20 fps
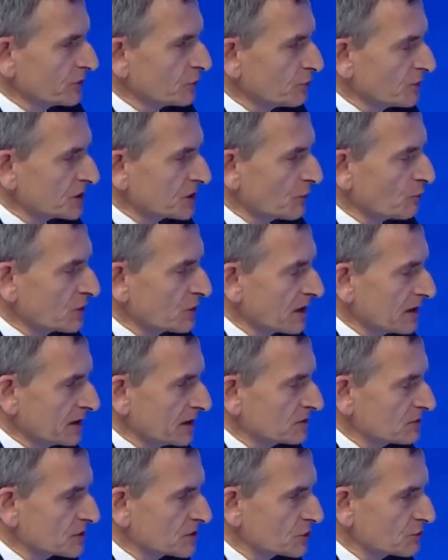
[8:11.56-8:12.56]
which I would like to
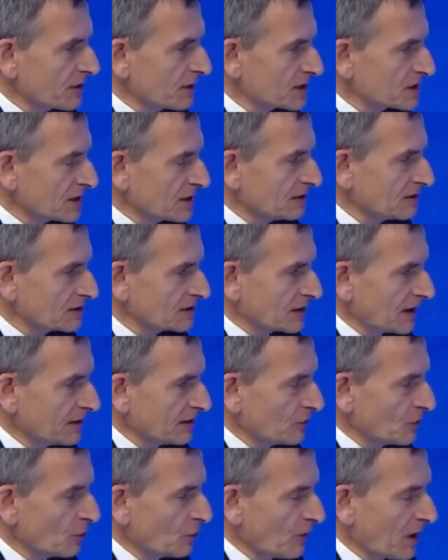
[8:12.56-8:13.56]
stress, and I don't
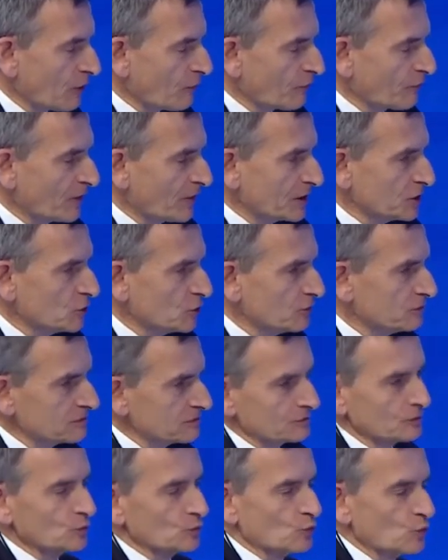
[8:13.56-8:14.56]
know how far you
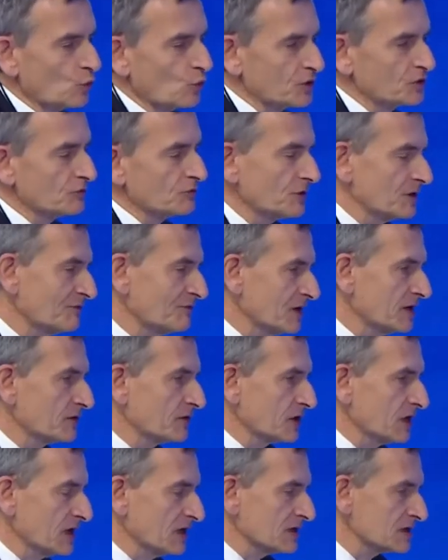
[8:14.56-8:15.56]
want to reveal
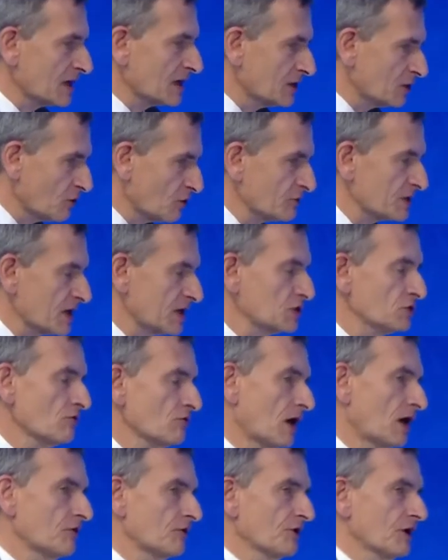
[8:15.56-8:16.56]
things. I know that you
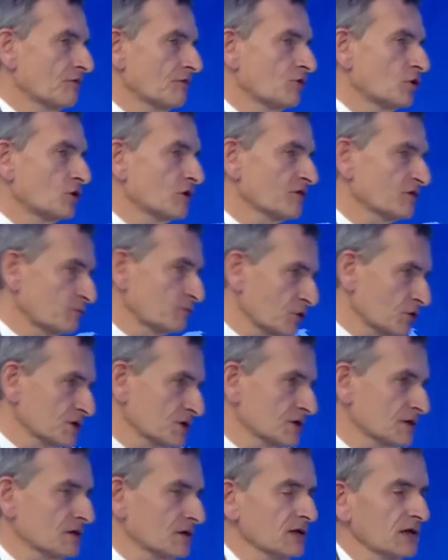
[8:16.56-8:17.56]
are involved
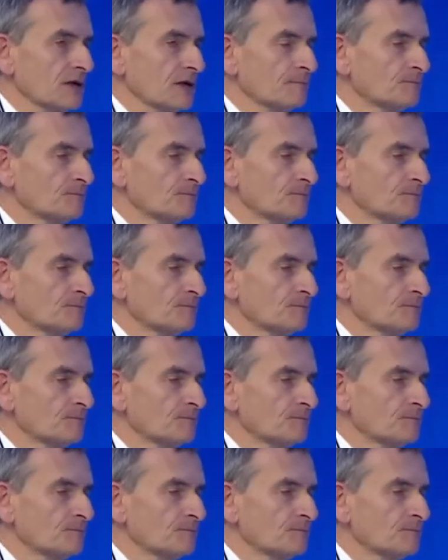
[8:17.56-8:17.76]
personally